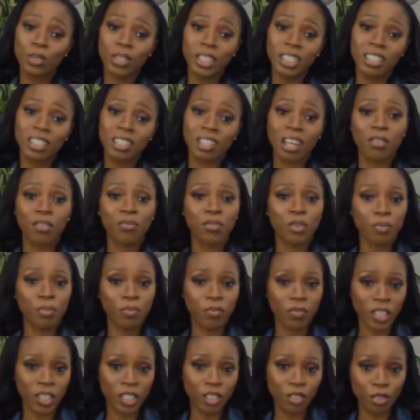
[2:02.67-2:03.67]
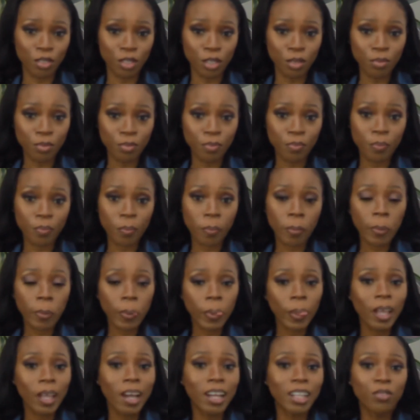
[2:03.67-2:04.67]
start from Facetune,
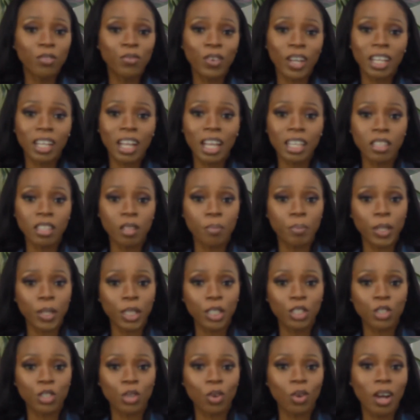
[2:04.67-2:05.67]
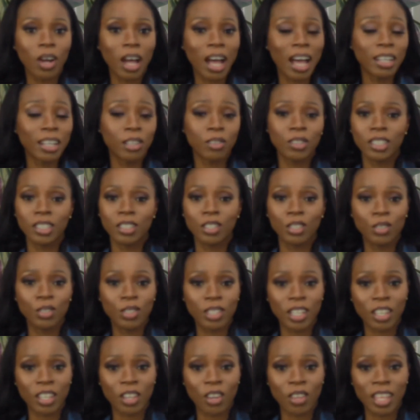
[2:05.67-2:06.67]
and if I like the picture, I don't need to
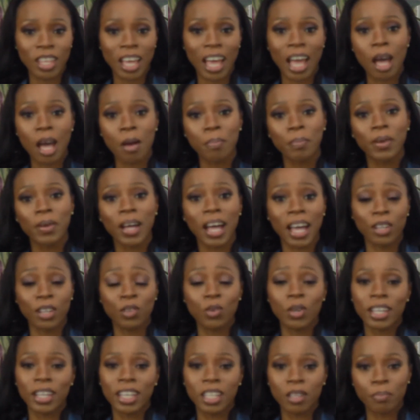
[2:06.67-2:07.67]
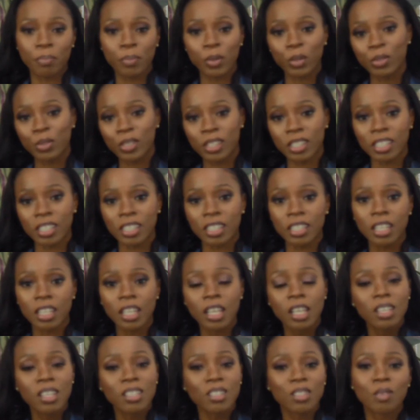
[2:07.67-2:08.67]
use any other app. I go ahead and post it.
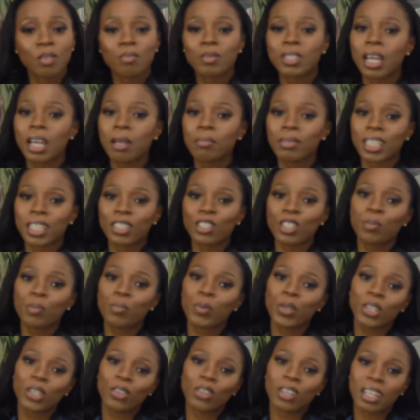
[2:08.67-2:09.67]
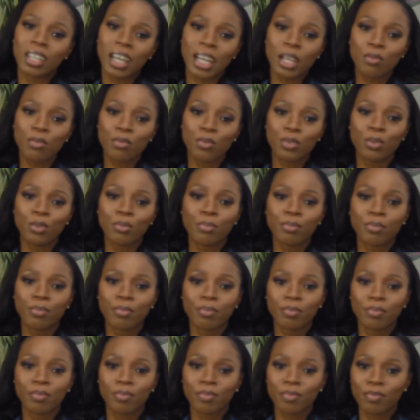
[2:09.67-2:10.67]
Sometimes I just put it on Lightroom
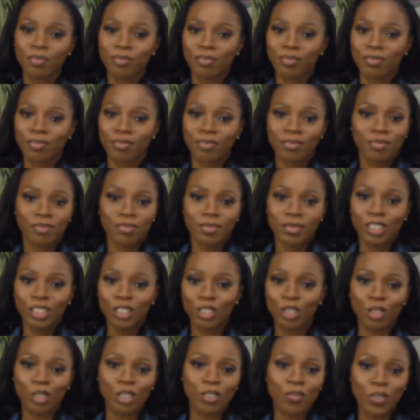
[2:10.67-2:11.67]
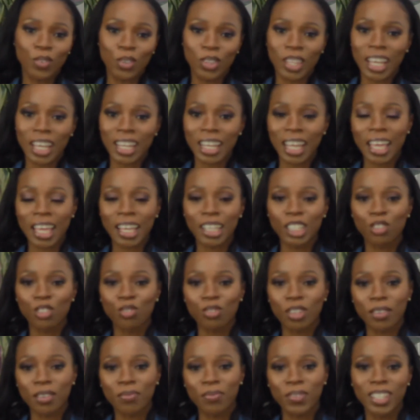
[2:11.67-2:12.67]
just for that
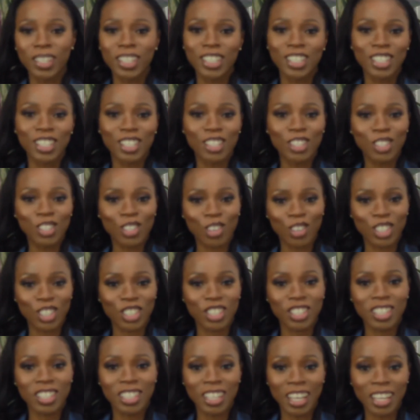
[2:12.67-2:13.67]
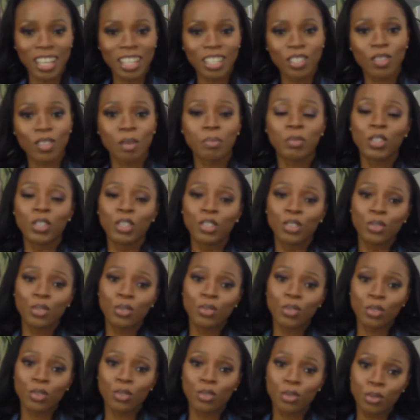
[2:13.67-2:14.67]
extra finishing touch, yeah. So I'm going to do
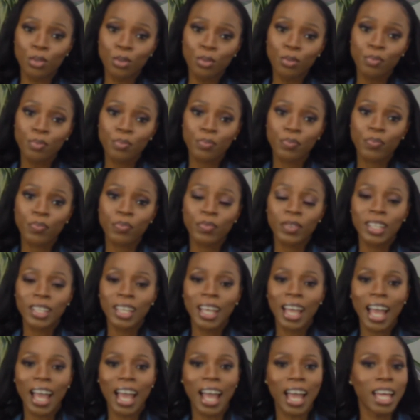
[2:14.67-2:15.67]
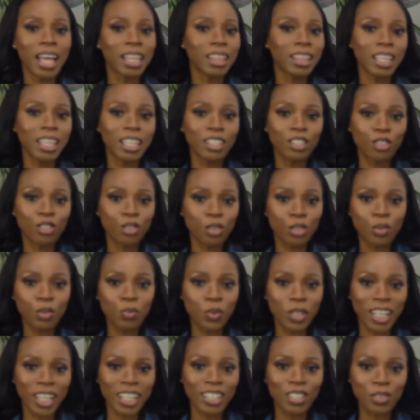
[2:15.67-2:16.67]
the two and then show you
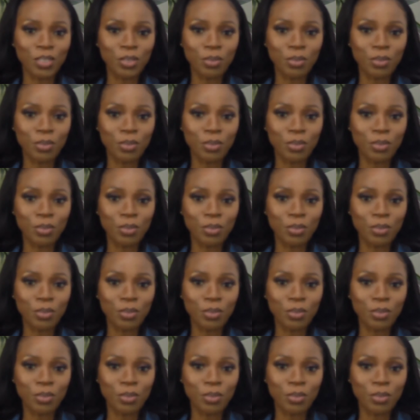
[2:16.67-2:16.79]
what I do.